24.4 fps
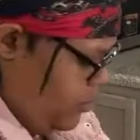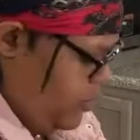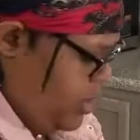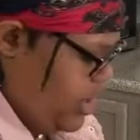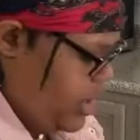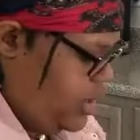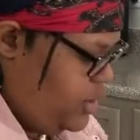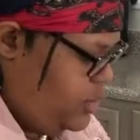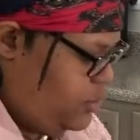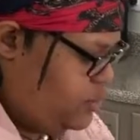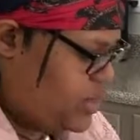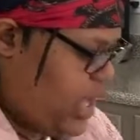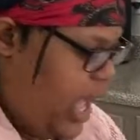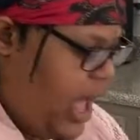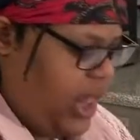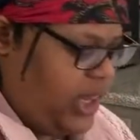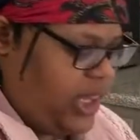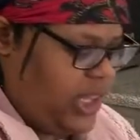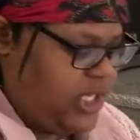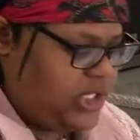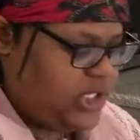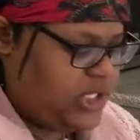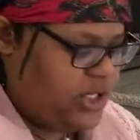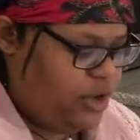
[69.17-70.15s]
gonna use all
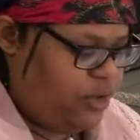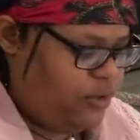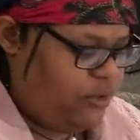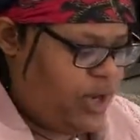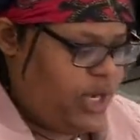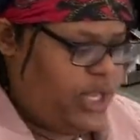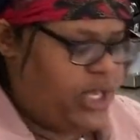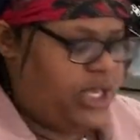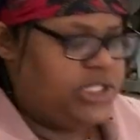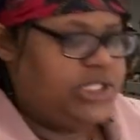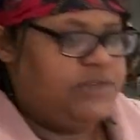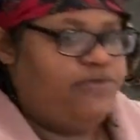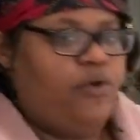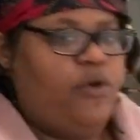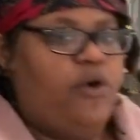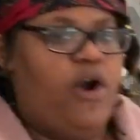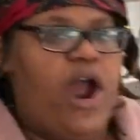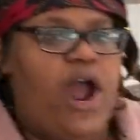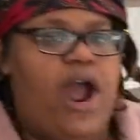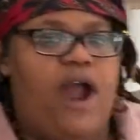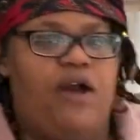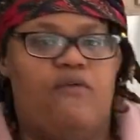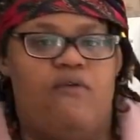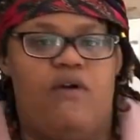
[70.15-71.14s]
these ingredients for
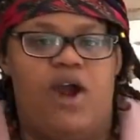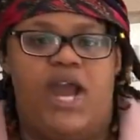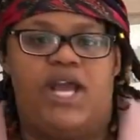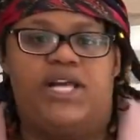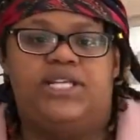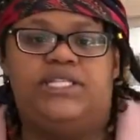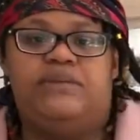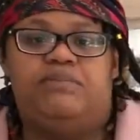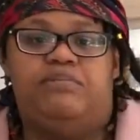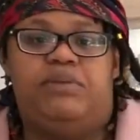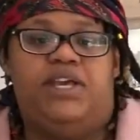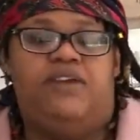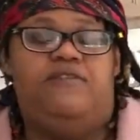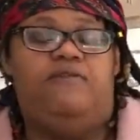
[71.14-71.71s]
our rice beef